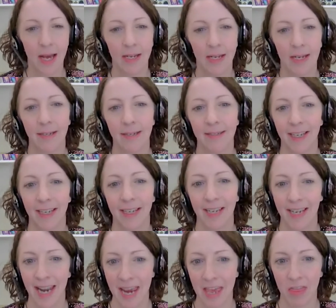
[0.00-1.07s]
and it can
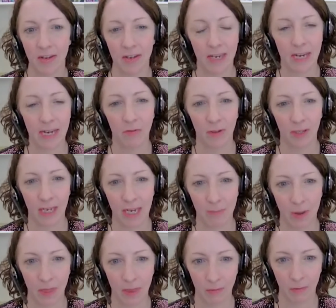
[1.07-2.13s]
delay the need for
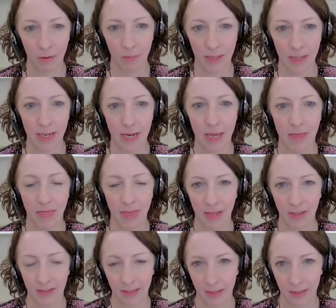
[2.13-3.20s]
chemotherapy in
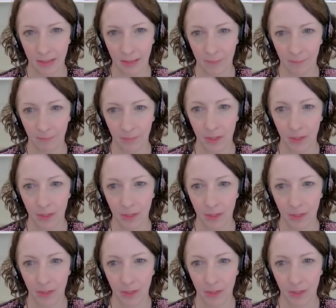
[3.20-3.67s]
that setting.